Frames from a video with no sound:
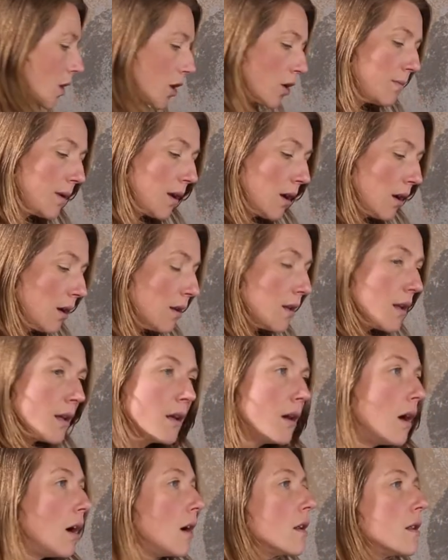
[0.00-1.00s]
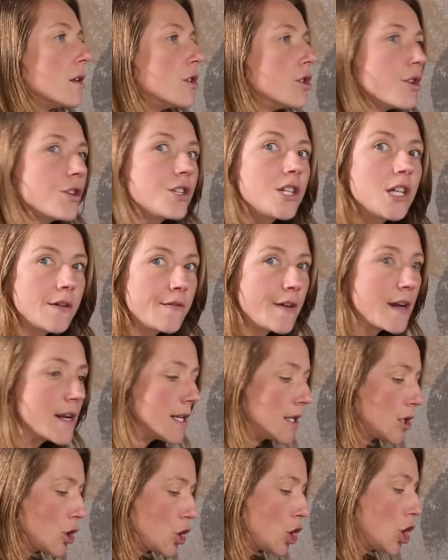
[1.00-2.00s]
could be out of the, out of the church here very
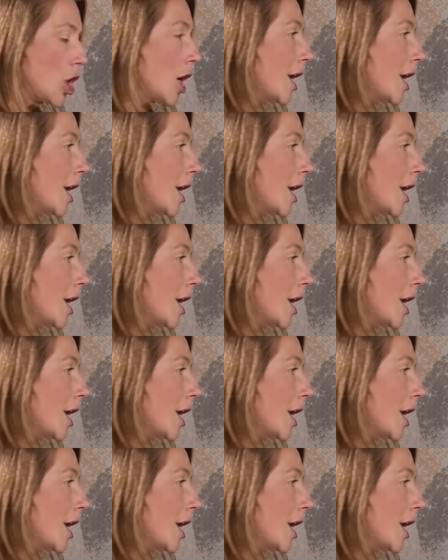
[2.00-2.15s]
soon.